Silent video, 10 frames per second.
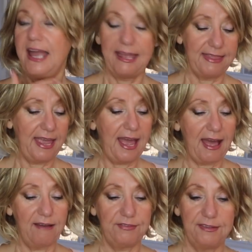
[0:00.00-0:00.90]
and they
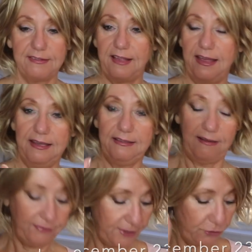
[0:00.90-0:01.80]
have this
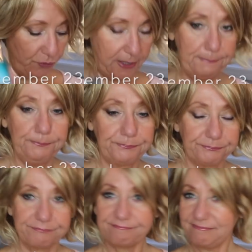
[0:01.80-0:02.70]
lovely cream.
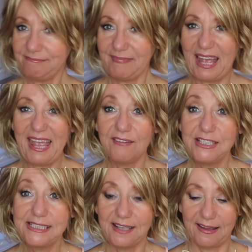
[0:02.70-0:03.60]
I
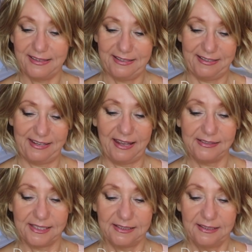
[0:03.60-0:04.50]
haven't started it
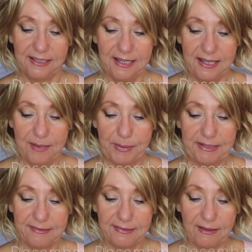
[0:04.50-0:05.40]
yet, but
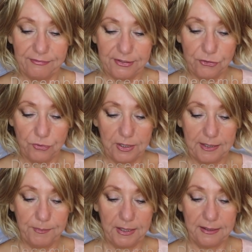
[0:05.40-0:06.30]
this lovely
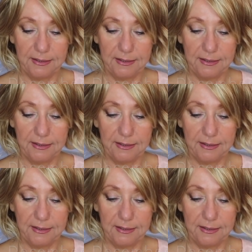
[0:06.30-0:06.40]
cream